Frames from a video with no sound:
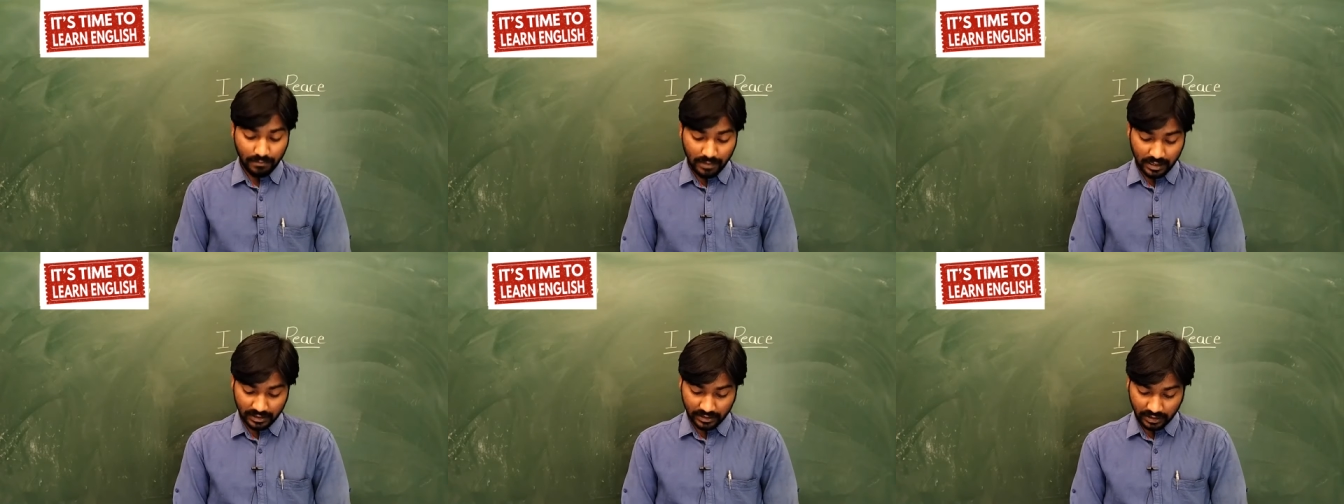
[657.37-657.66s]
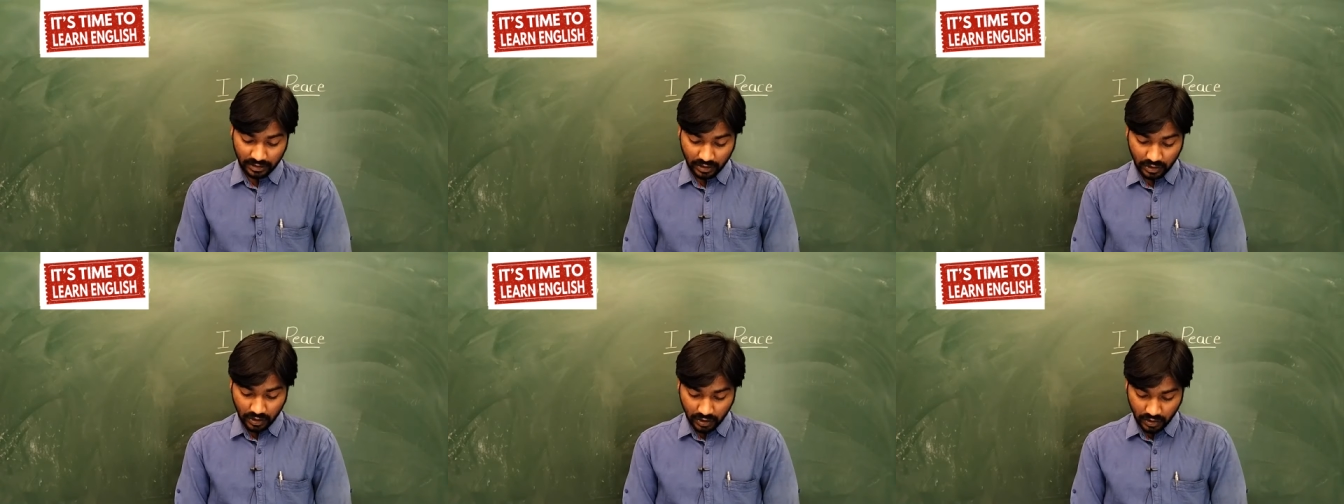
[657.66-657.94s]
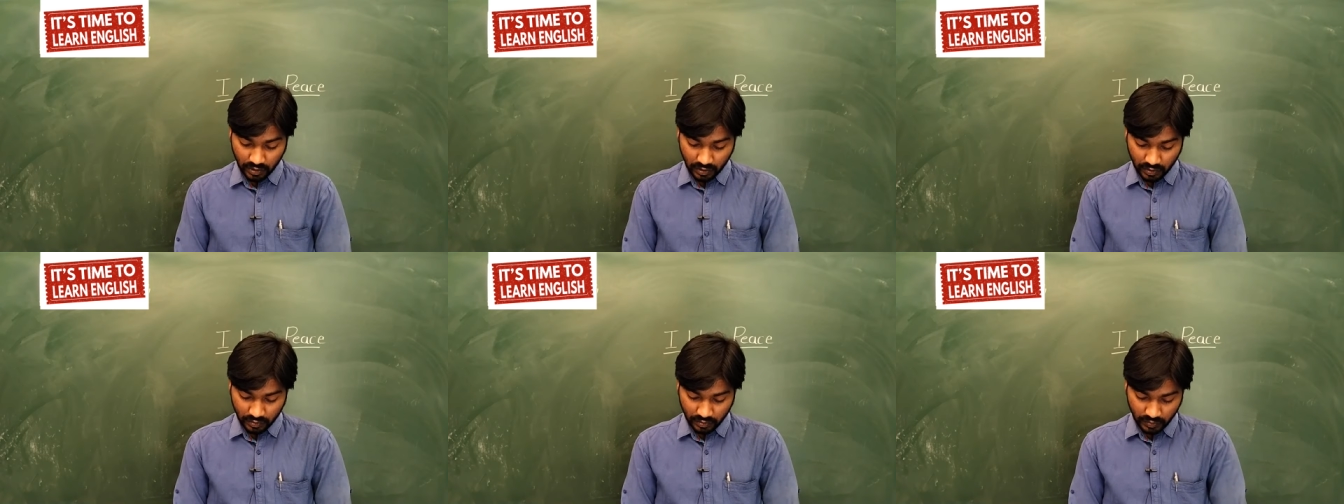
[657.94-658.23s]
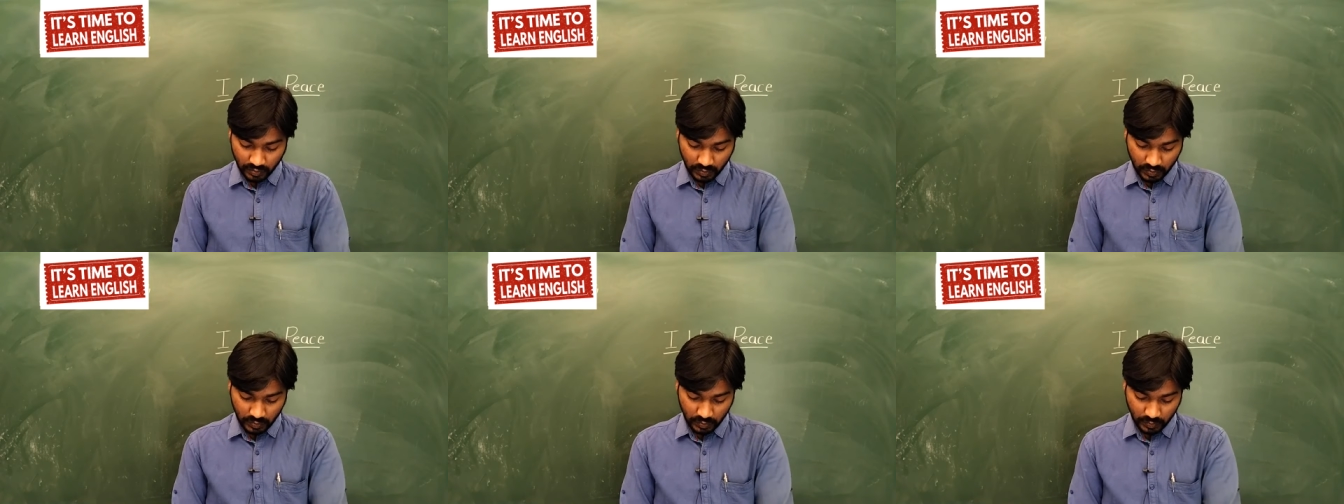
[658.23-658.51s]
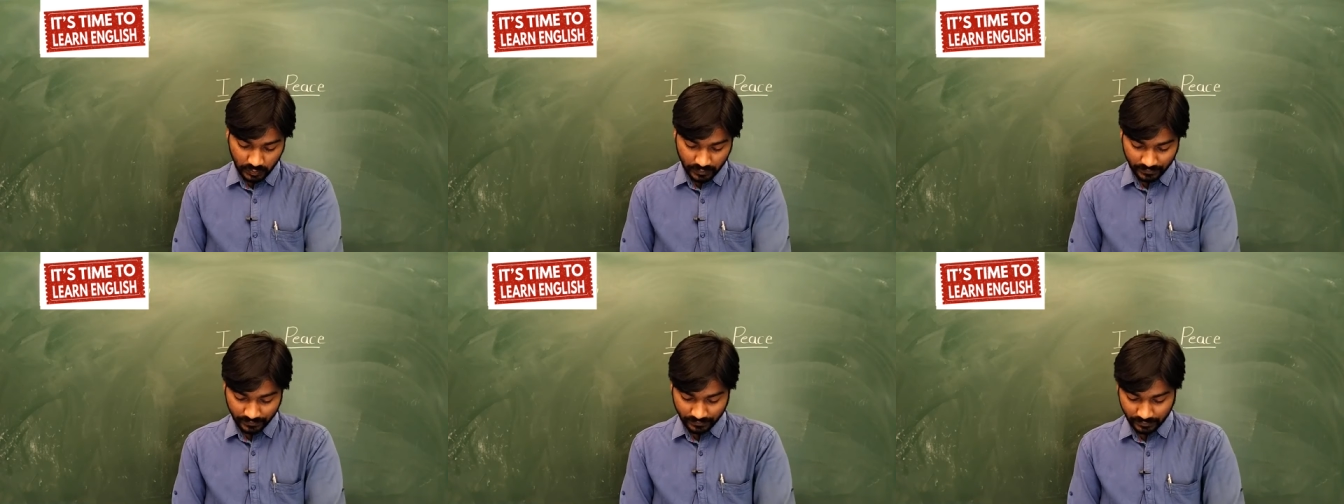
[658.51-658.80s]

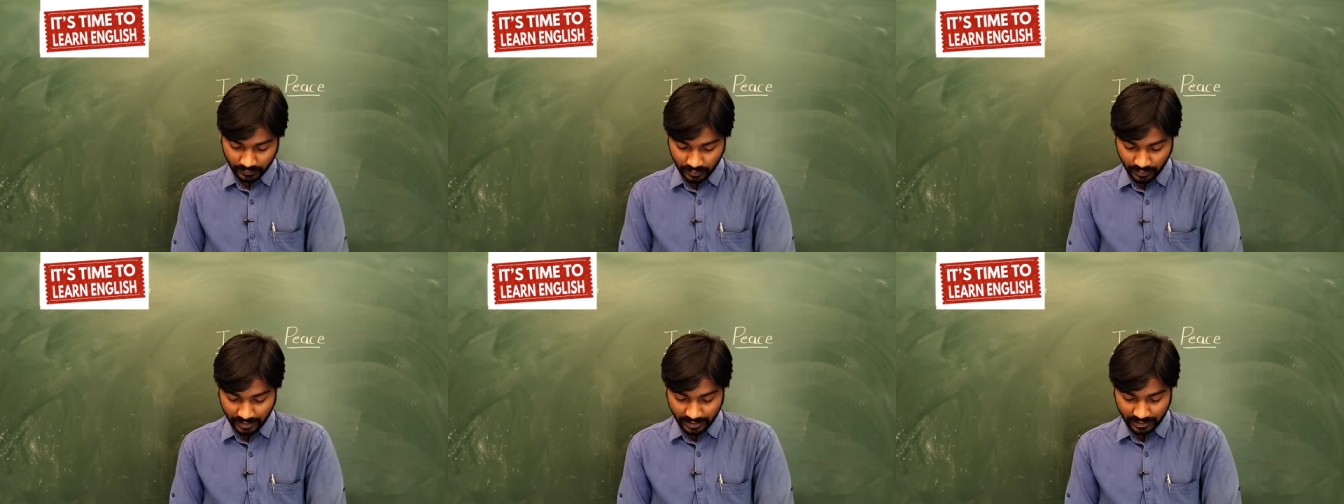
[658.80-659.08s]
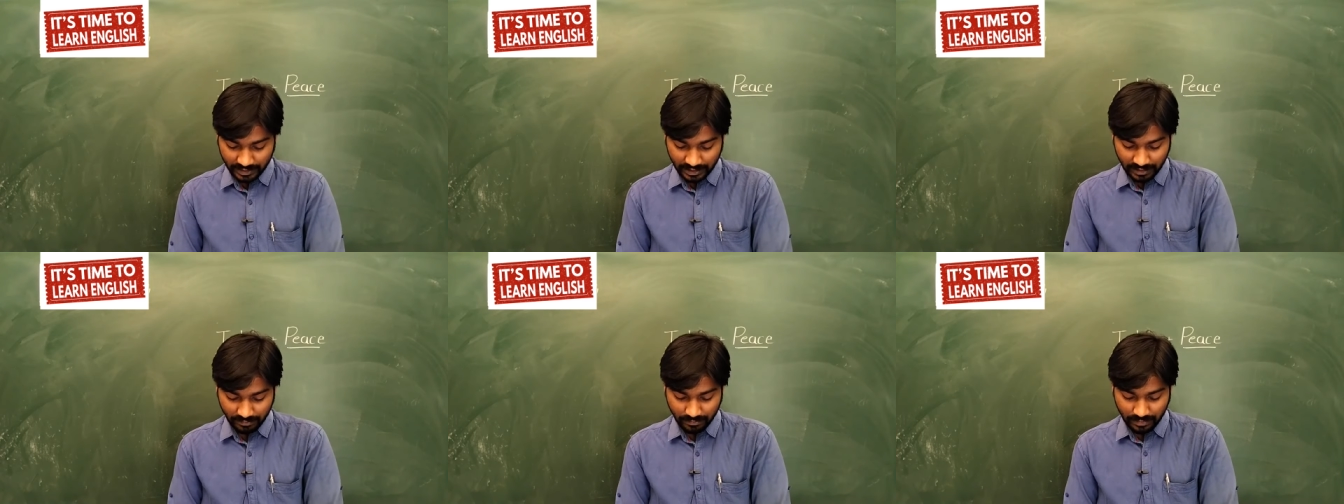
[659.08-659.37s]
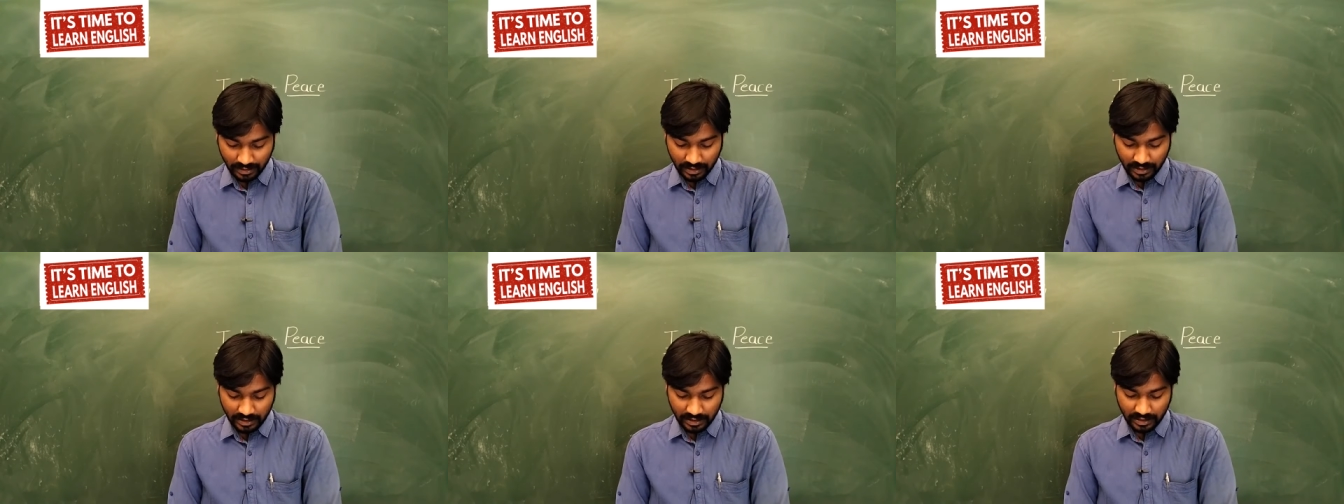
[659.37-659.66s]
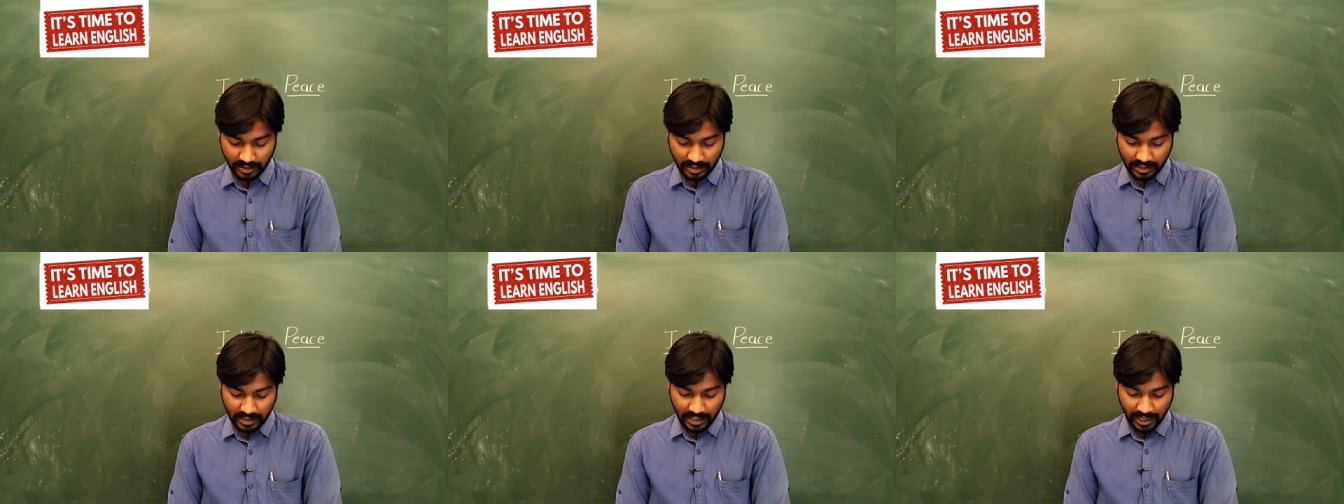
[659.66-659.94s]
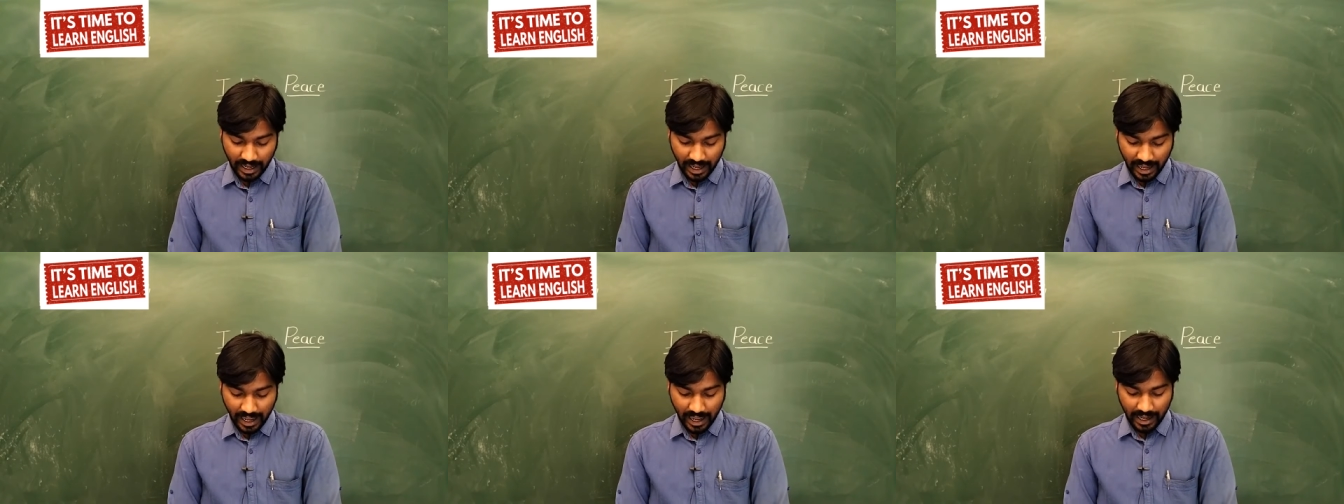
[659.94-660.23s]
mosquitoes, unit number
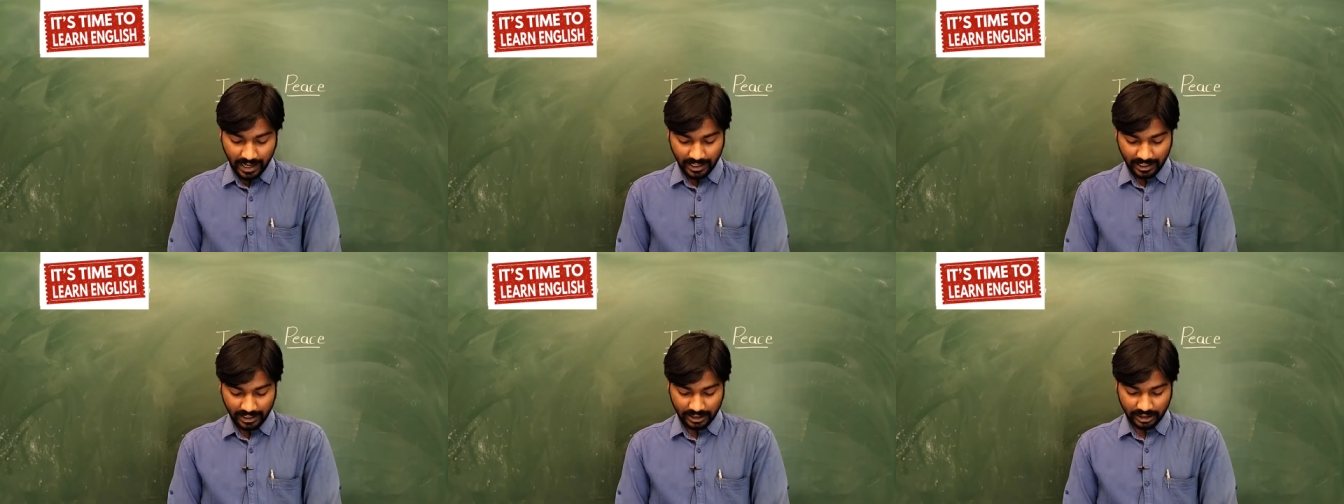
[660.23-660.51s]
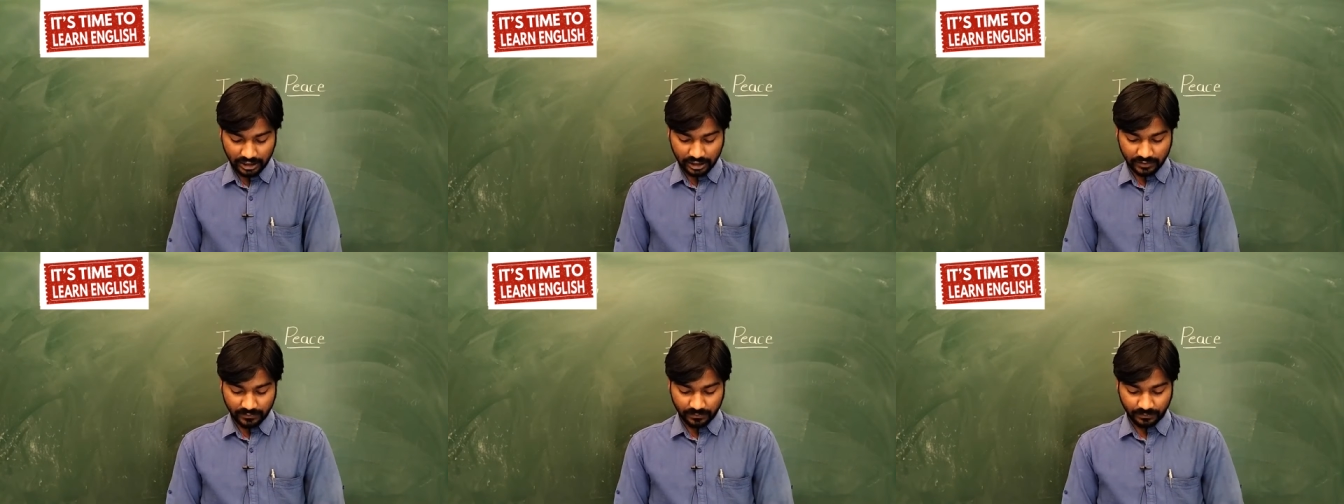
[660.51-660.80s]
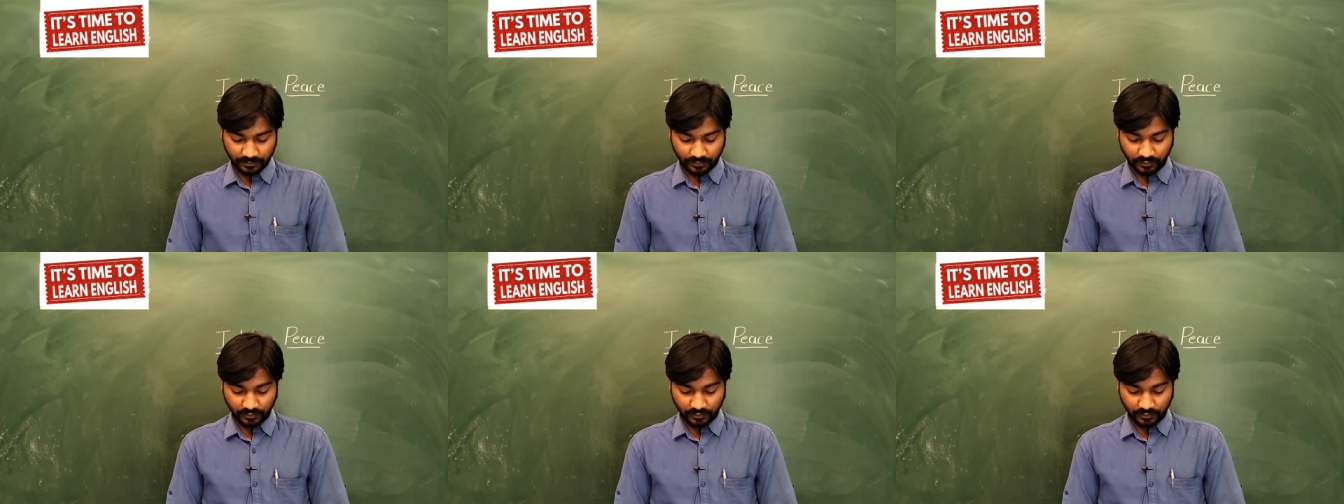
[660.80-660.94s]
8.